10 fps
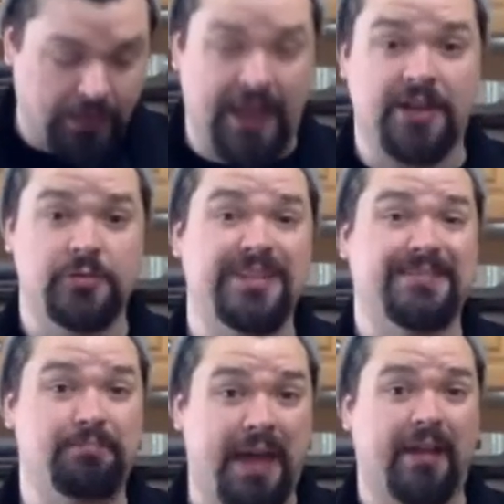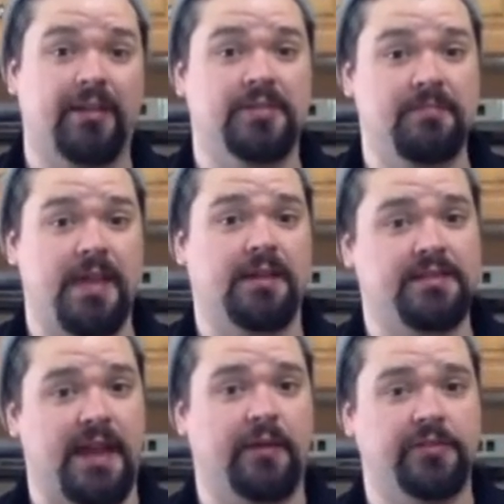actually it's better to make a
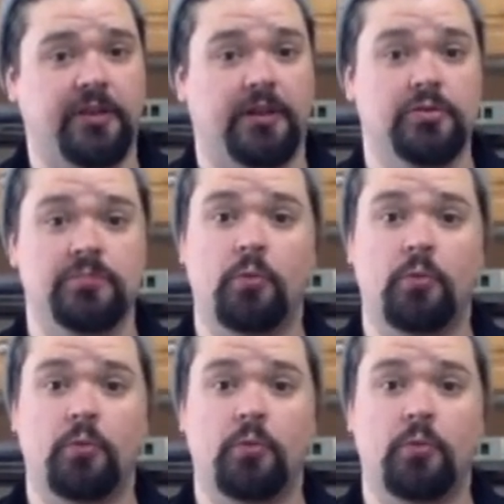sourdough starter because there's